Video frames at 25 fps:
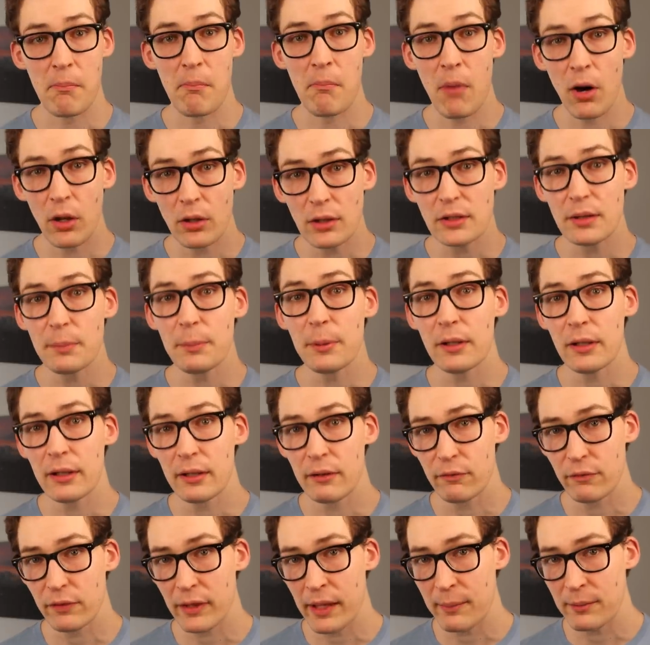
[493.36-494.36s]
multiple
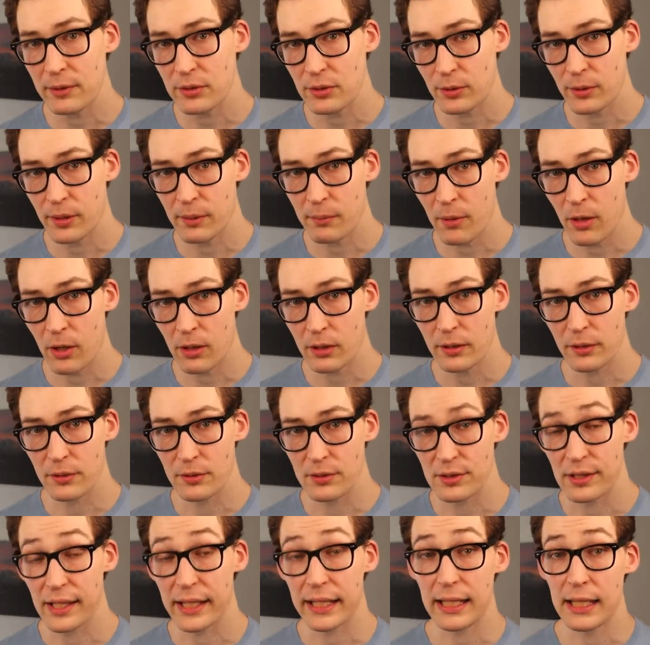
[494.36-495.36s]
inflammatory
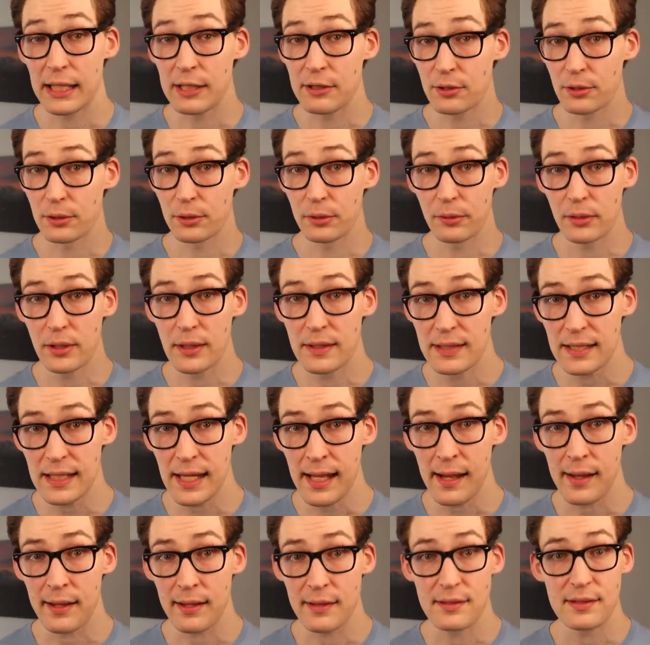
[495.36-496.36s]
markers like interleukin
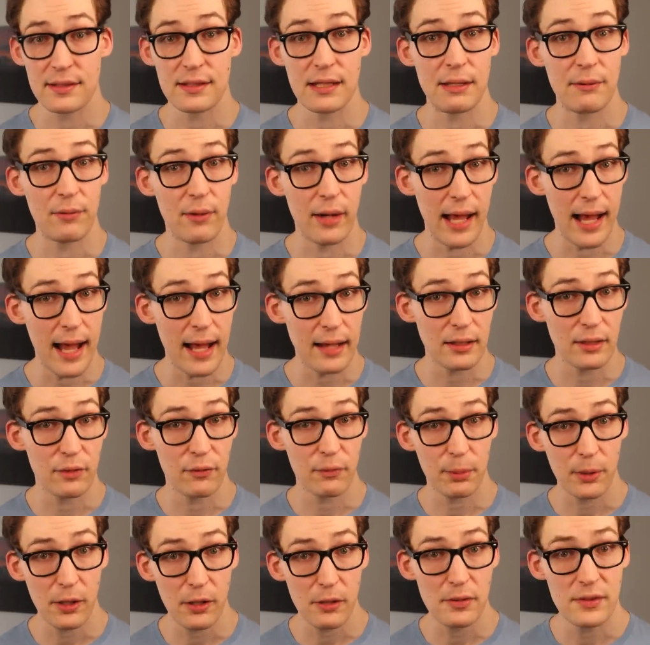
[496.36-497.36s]
10, C
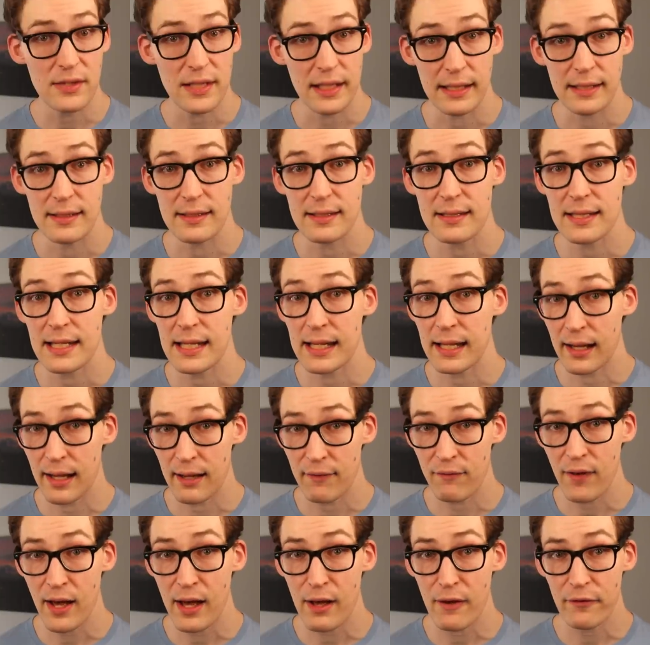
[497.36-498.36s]
reactive protein,
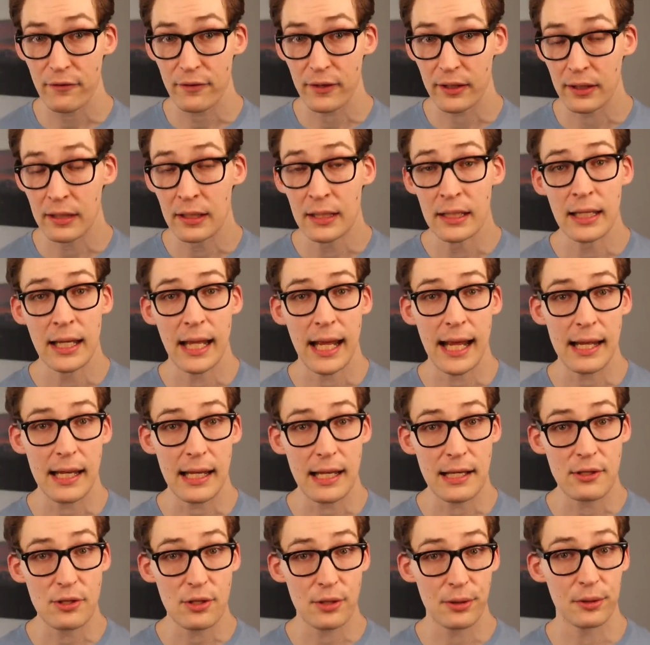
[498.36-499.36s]
TNF alpha, and
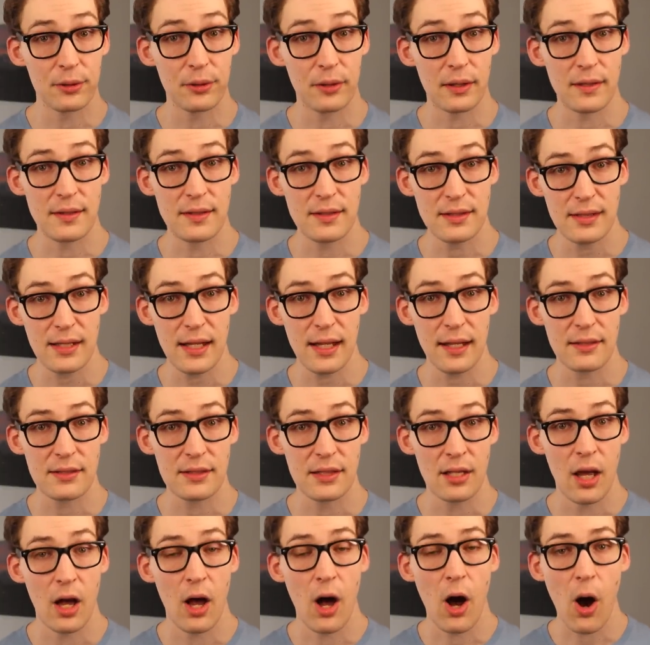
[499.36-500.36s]
interleukin
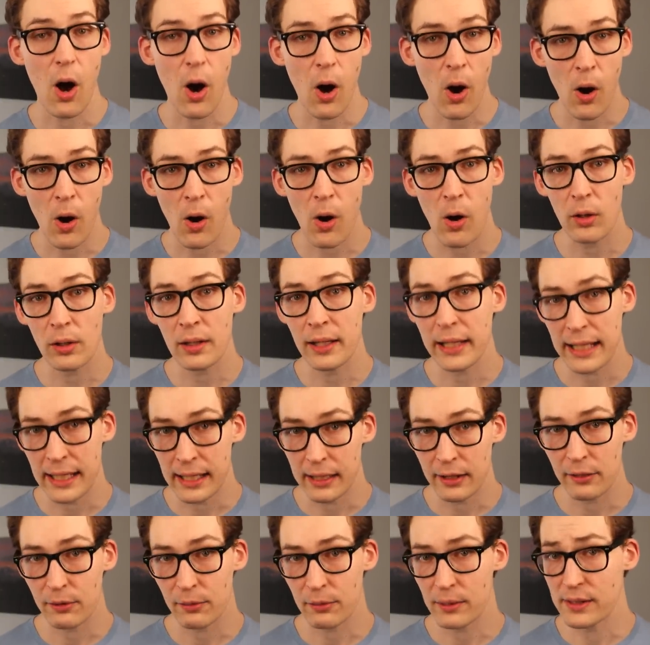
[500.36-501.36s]
6 all
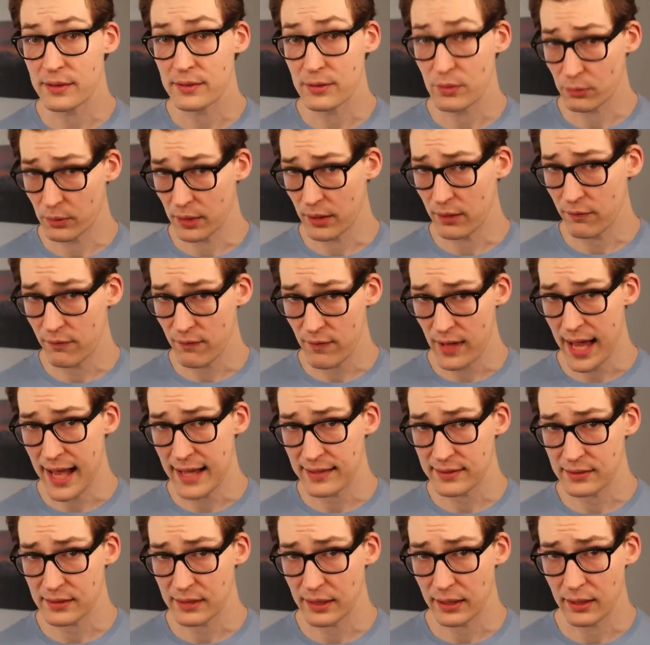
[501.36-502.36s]
increased with
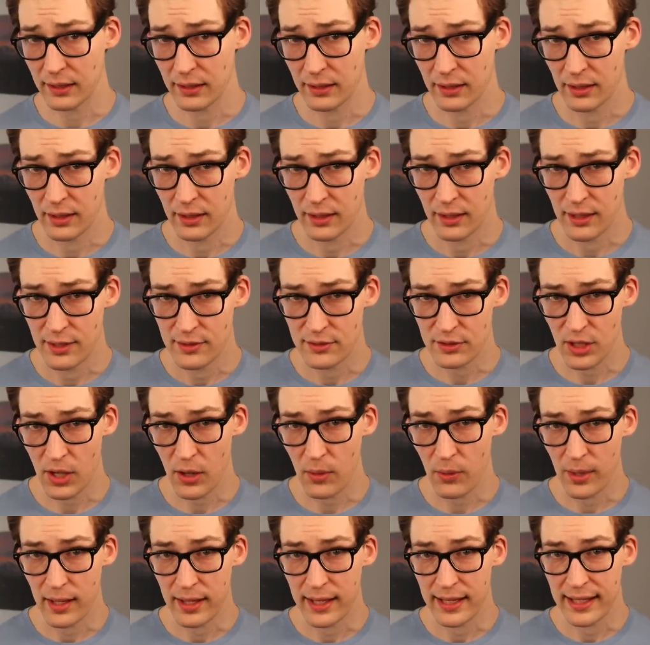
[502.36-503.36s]
fasting.
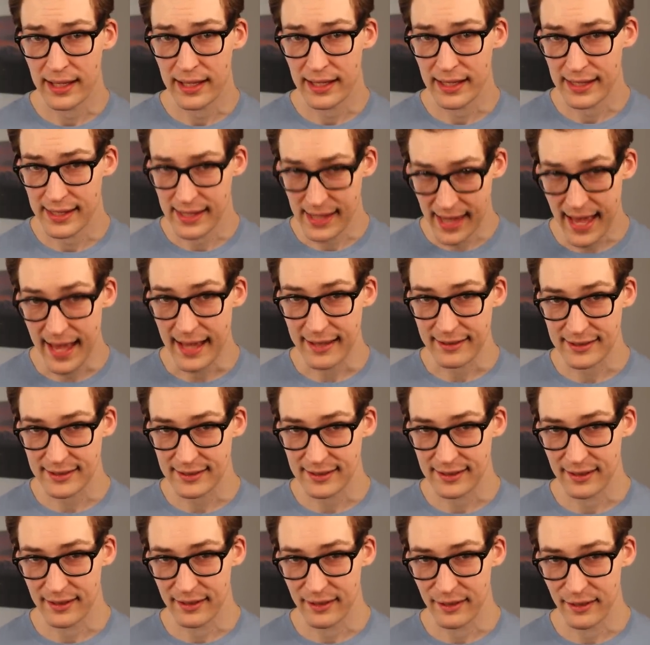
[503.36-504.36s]
So,
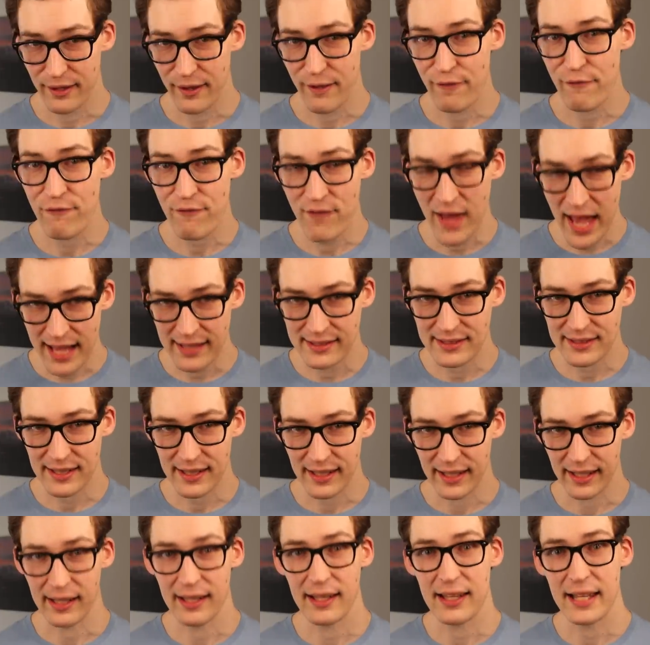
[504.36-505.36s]
yes,
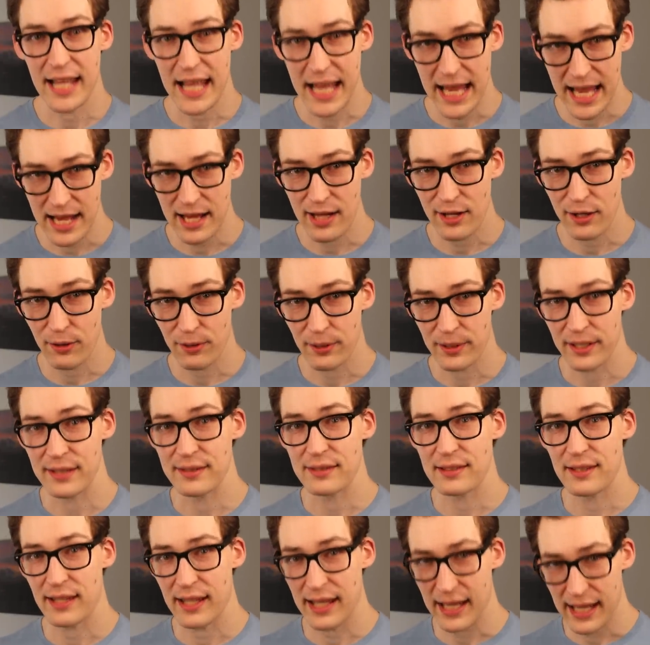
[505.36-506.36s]
fasting
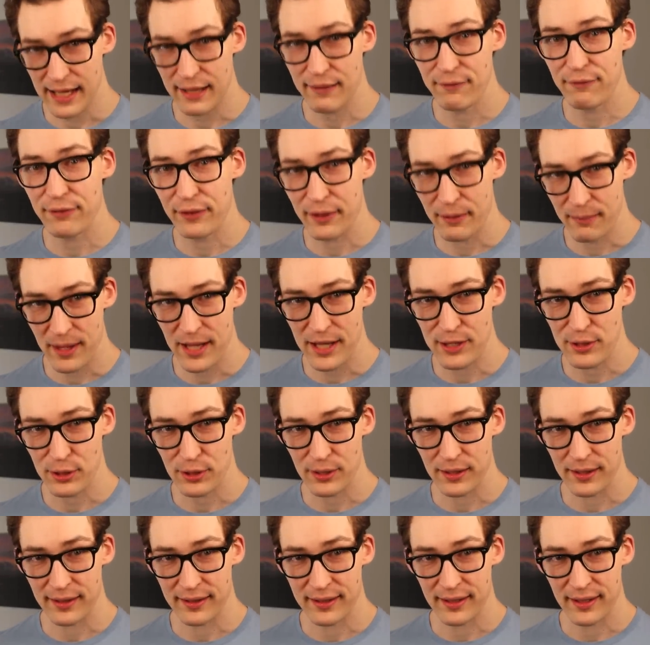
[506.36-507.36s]
increased
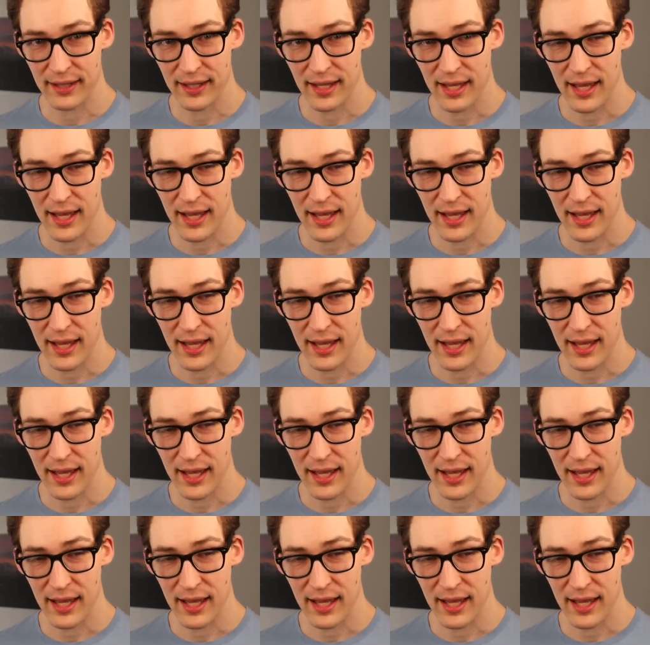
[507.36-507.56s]
inflammation.